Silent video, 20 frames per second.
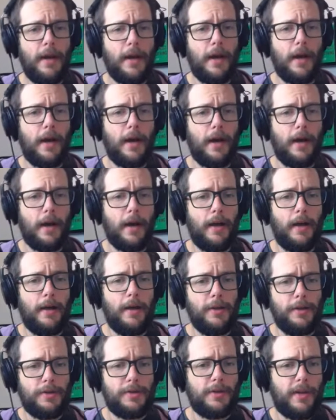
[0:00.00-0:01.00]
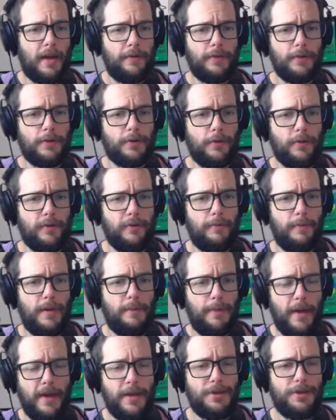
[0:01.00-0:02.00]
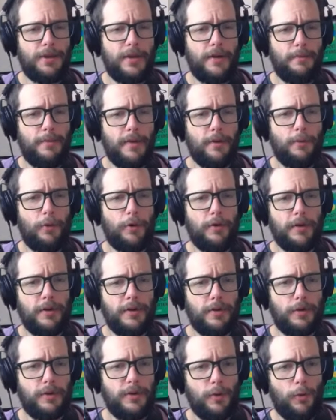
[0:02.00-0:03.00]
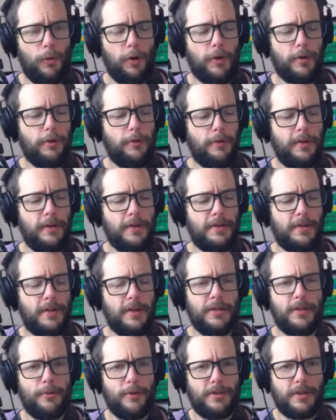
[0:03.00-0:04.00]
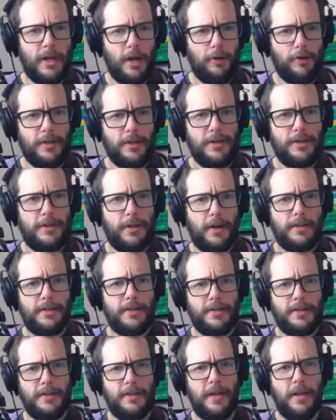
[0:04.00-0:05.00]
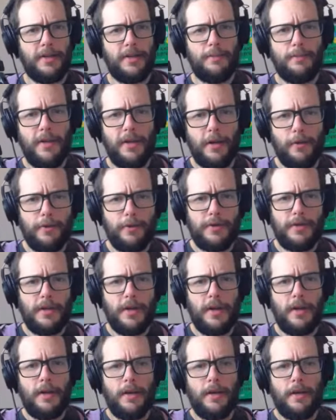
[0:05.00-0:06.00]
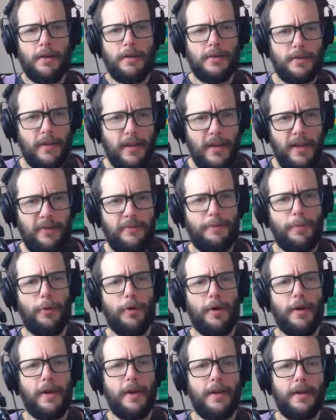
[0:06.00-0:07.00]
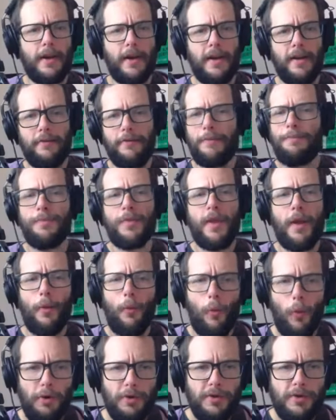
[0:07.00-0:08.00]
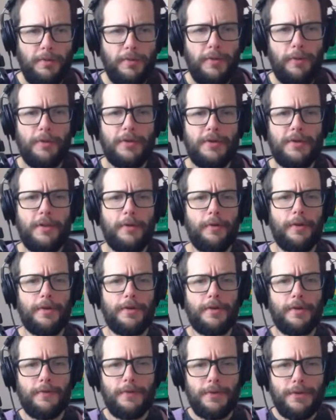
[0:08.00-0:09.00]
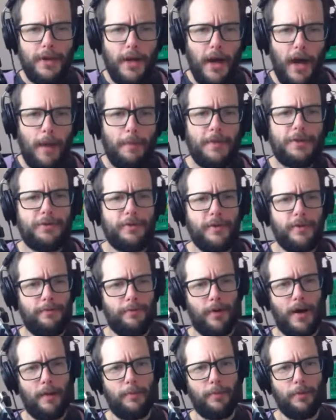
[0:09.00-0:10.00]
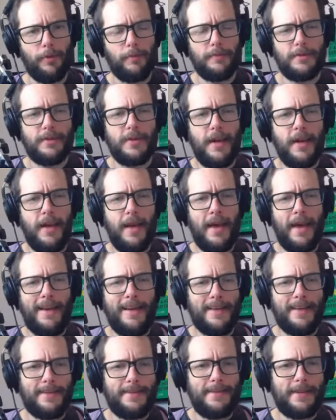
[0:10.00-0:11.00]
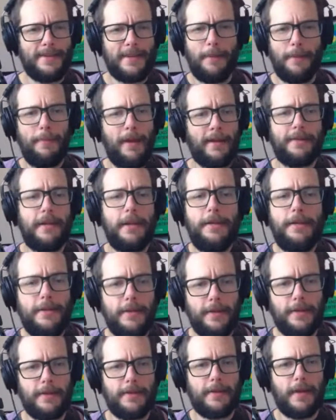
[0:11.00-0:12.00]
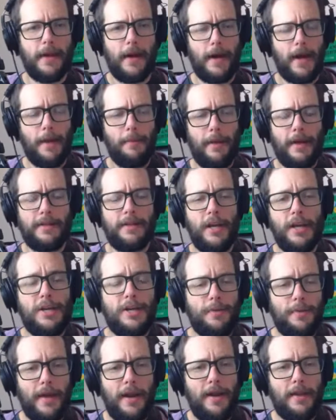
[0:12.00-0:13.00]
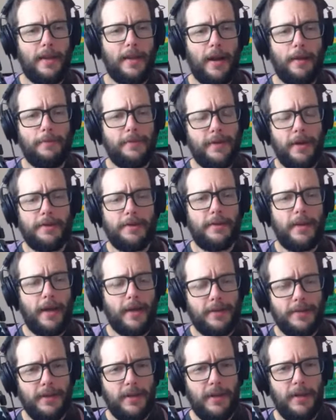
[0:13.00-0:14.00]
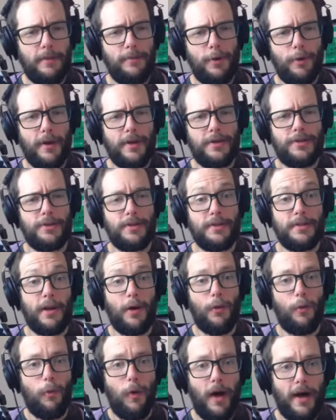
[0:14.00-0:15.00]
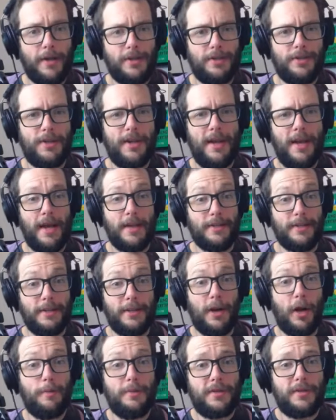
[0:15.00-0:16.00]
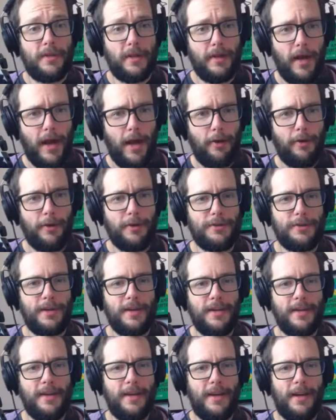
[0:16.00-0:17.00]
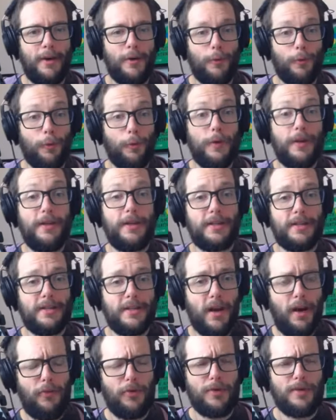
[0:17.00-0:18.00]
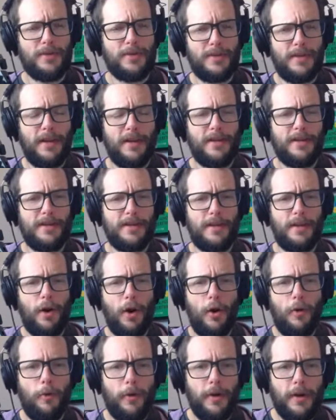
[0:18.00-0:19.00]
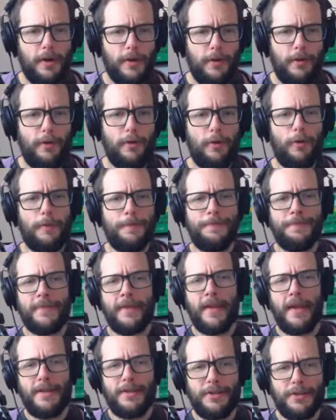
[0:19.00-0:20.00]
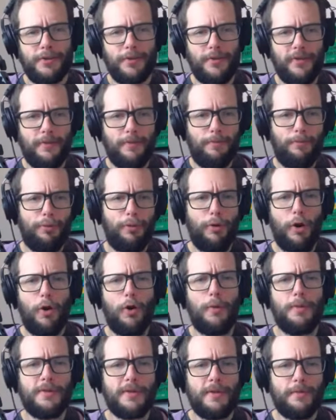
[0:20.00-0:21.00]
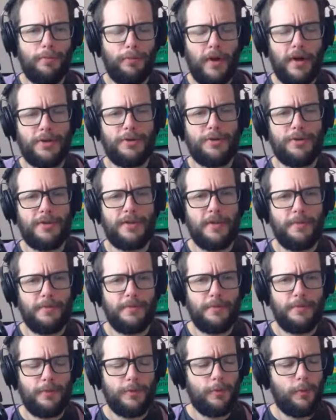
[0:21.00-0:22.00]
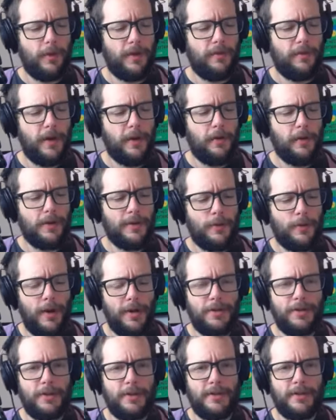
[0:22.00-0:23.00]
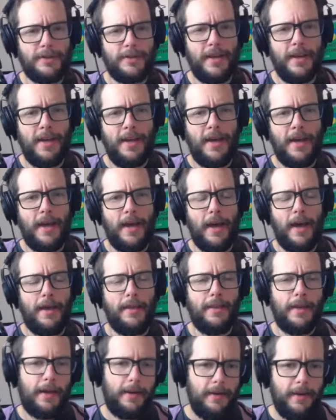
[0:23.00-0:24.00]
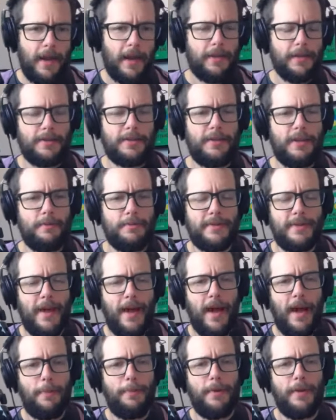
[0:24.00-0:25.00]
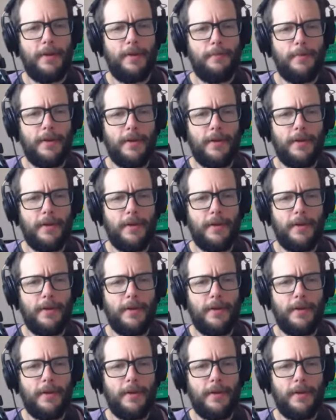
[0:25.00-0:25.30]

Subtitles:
You just have to sort of be patient and be willing to work through these things. And what Socrates does is he takes Meno's slave boy and he kind of works him through a series of geometry problems. And he insists, "I'm not teaching this guy. I'm not teaching him anything. I'm just asking him questions. Now watch as he comes to knowledge and he rediscovers things he already knew as he sort of probes and pressures him with various questions." And then, yeah, this seems to happen.